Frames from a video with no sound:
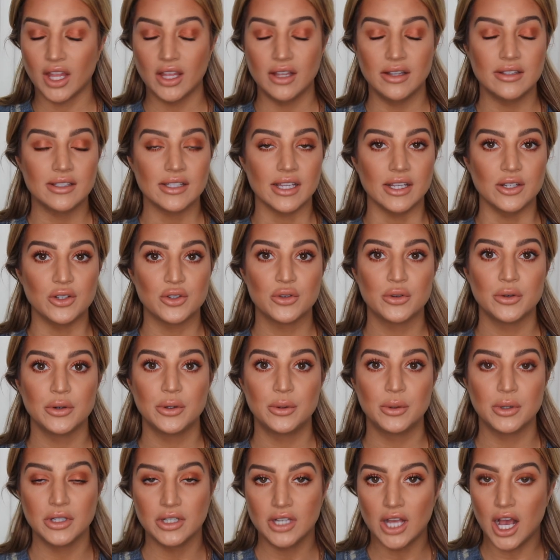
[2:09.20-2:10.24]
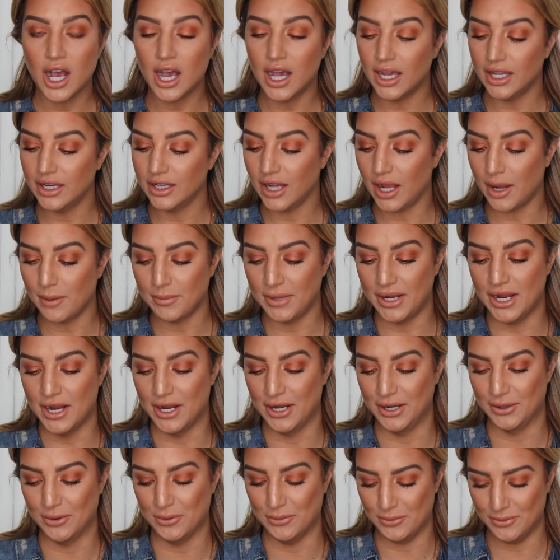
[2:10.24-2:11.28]
Is that true or not? I
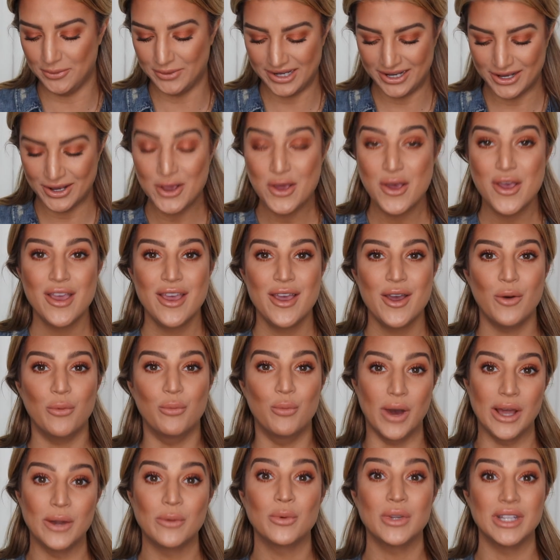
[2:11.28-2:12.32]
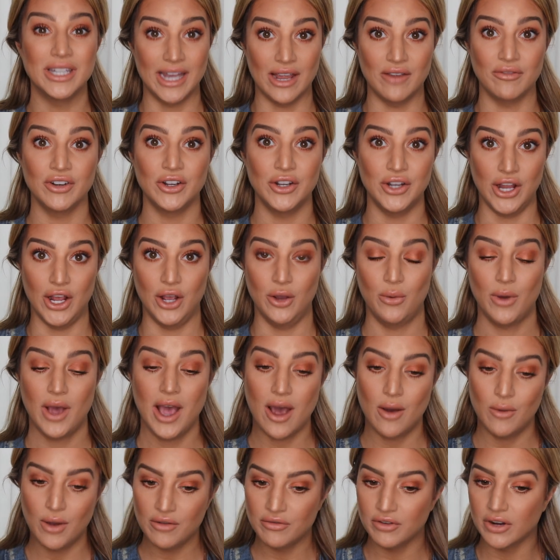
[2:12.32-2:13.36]
mean, one will never know.
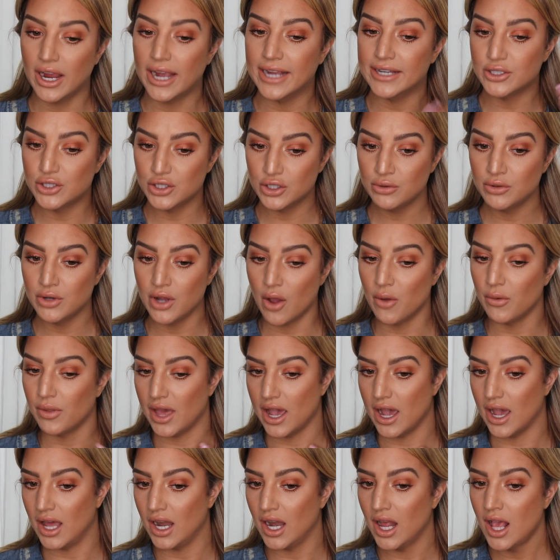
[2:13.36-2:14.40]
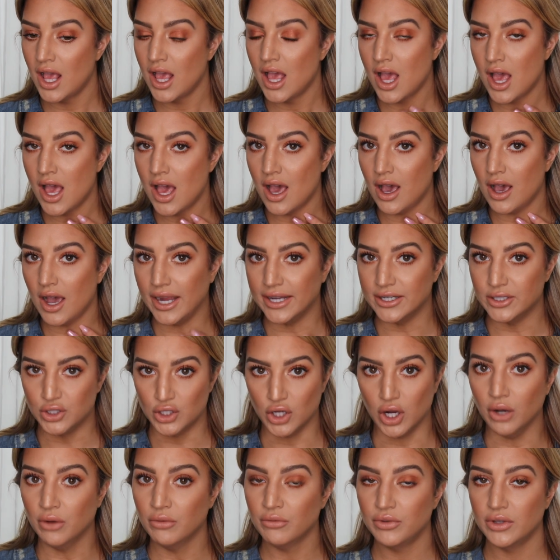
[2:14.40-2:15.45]
However, I do know that I
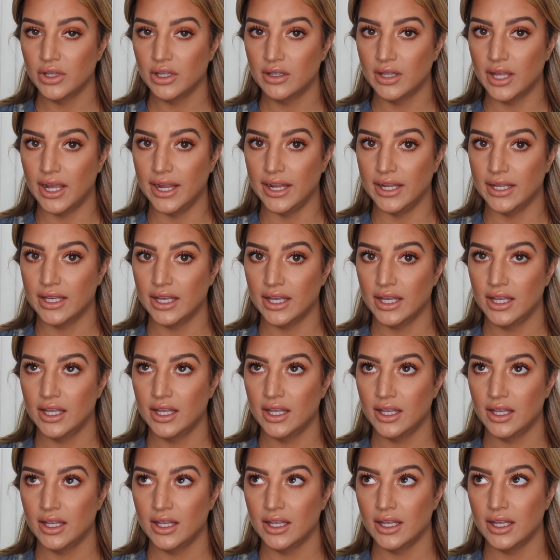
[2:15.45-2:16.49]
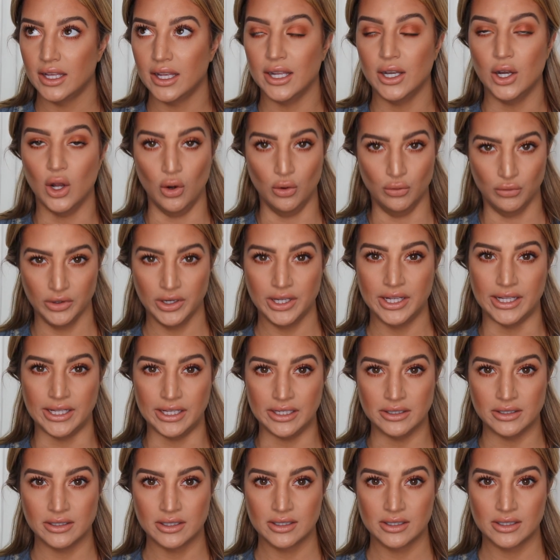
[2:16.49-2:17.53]
don't feel like it
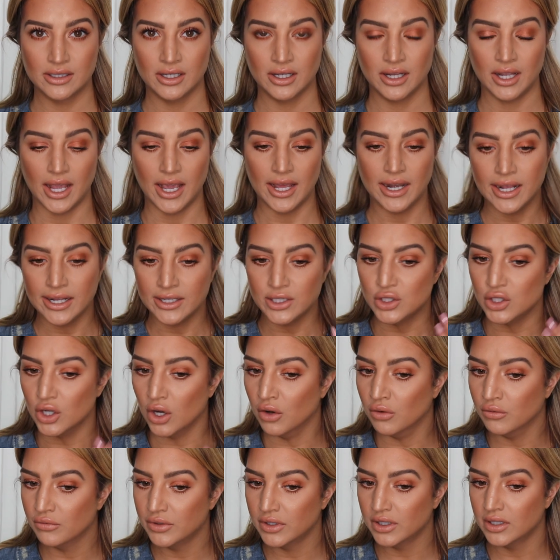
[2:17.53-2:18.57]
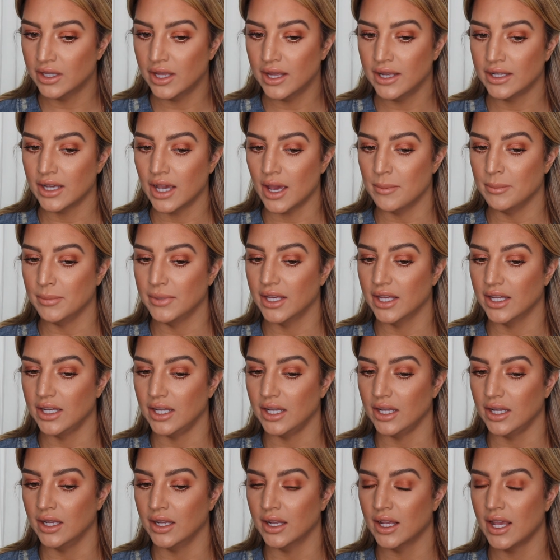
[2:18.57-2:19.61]
overheats, and I don't feel like I'm
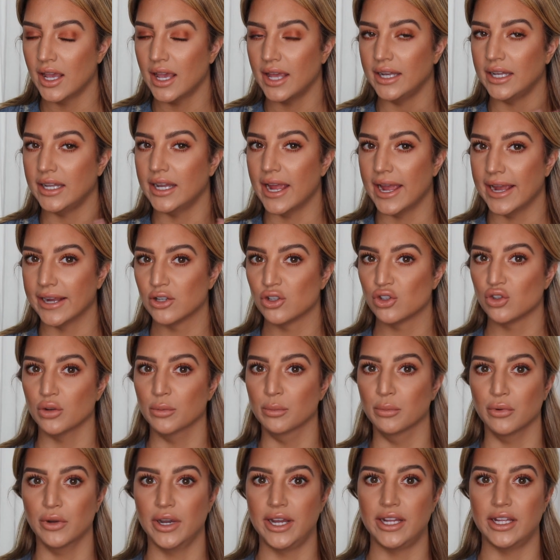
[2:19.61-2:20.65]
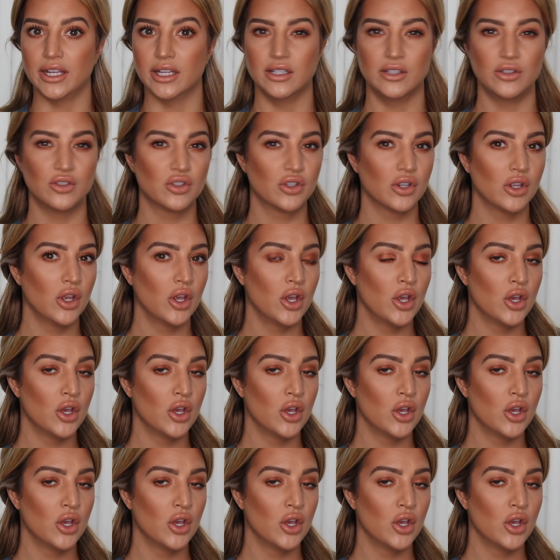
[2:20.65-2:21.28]
getting any extra breakage.